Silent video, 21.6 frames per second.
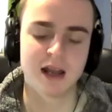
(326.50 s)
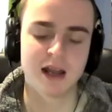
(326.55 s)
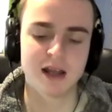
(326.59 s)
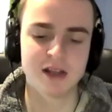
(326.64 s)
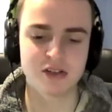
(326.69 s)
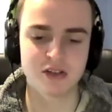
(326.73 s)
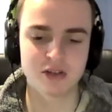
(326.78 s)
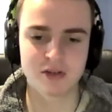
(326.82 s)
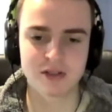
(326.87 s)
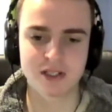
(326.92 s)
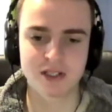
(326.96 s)
And
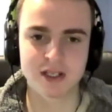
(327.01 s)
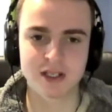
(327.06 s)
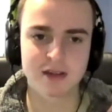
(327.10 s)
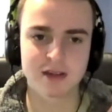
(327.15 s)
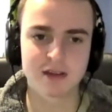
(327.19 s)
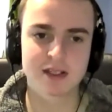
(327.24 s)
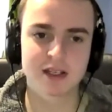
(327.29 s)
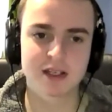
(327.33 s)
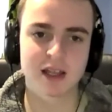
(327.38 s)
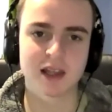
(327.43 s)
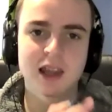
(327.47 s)
as you say,
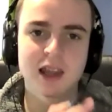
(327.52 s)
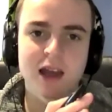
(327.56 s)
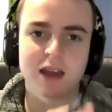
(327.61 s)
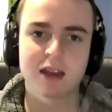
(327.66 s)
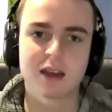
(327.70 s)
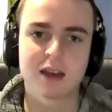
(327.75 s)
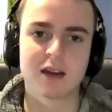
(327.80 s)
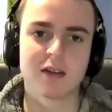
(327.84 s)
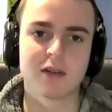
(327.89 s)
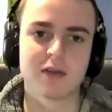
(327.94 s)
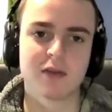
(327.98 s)
there's a
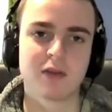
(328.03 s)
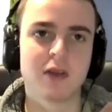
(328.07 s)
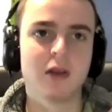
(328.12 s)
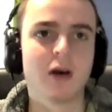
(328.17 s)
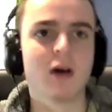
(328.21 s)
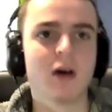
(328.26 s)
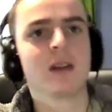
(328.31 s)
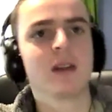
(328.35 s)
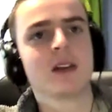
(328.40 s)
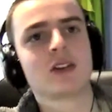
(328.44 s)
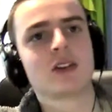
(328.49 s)
lack of
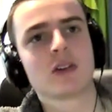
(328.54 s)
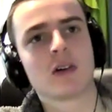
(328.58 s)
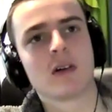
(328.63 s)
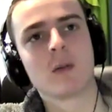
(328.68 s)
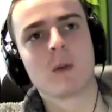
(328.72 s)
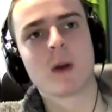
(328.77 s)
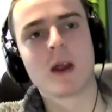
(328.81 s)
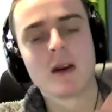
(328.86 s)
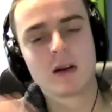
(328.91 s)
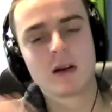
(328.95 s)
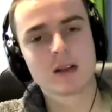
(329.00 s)
knowledge or
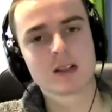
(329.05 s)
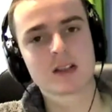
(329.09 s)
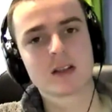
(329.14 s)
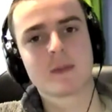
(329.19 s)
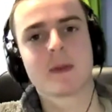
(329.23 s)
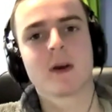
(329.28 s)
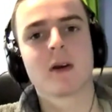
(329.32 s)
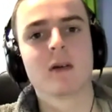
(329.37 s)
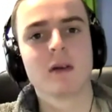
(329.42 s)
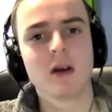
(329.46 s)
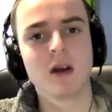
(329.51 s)
awareness
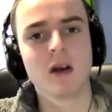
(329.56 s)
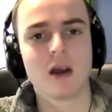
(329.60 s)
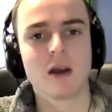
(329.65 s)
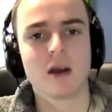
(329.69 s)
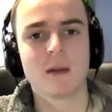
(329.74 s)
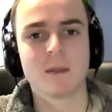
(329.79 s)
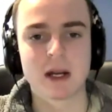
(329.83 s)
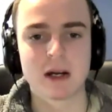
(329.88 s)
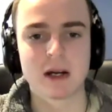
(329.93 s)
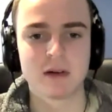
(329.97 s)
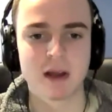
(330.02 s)
about
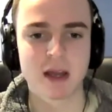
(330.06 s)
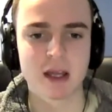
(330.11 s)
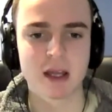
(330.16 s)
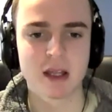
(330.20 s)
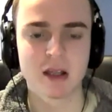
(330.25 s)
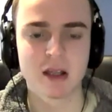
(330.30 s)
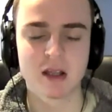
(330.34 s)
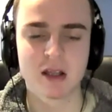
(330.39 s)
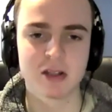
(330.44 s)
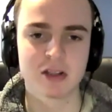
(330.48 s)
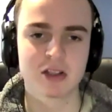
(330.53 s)

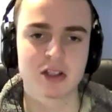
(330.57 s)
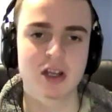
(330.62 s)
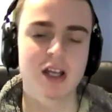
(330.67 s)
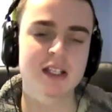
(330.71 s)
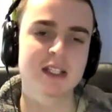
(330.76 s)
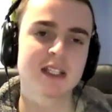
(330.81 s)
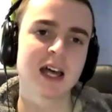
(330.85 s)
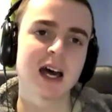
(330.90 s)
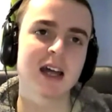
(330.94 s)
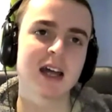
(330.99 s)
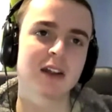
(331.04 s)
Bahrain.
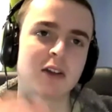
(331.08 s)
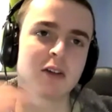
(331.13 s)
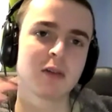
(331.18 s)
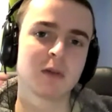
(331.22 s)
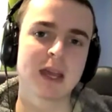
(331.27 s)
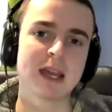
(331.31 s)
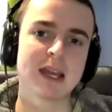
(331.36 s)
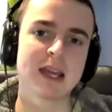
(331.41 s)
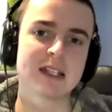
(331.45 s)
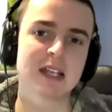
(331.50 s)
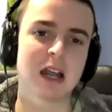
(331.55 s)
Does that
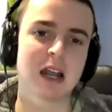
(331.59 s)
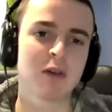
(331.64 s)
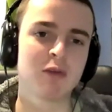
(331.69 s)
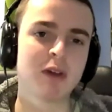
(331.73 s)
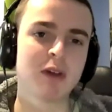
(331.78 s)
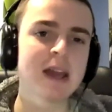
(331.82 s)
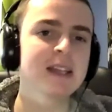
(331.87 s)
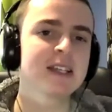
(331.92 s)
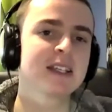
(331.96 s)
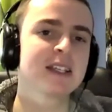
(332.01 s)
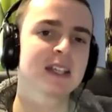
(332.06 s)
create a
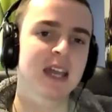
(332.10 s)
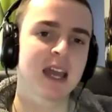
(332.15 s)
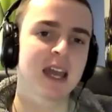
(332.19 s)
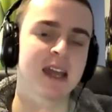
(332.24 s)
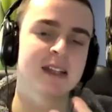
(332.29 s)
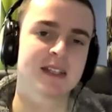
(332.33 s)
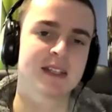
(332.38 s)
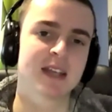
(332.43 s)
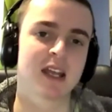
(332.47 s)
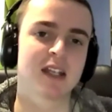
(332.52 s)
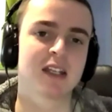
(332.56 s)
risk
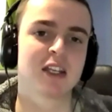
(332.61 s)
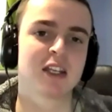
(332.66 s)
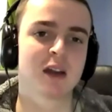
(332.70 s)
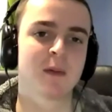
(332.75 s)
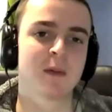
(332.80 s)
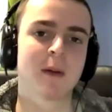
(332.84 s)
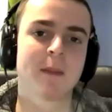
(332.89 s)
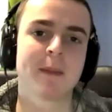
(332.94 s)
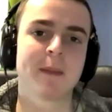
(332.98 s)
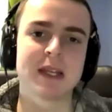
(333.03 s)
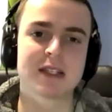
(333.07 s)
in setting
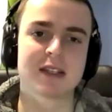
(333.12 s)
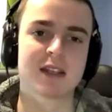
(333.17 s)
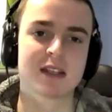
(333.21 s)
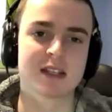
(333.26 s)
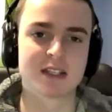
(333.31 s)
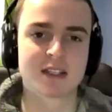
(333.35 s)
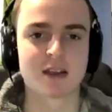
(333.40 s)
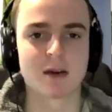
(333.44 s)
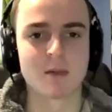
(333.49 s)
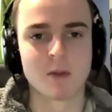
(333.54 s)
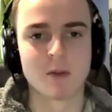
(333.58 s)
up a
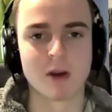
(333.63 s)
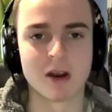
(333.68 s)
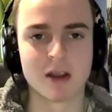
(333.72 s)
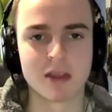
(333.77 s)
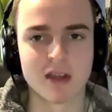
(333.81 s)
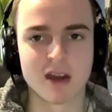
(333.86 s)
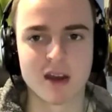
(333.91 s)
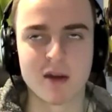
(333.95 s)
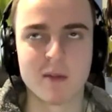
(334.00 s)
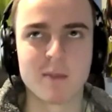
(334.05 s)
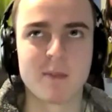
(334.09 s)
business
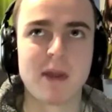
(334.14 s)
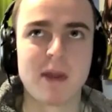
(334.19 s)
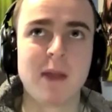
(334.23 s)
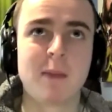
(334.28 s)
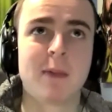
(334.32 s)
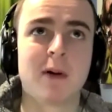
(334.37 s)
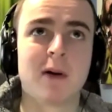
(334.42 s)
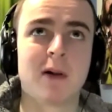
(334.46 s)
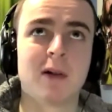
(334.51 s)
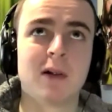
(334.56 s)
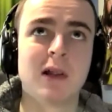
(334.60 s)
somewhere that
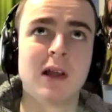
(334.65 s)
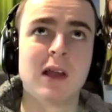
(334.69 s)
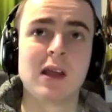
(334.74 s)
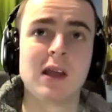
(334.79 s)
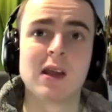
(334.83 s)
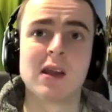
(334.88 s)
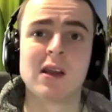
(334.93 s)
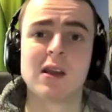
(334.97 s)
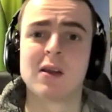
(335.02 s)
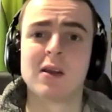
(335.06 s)
people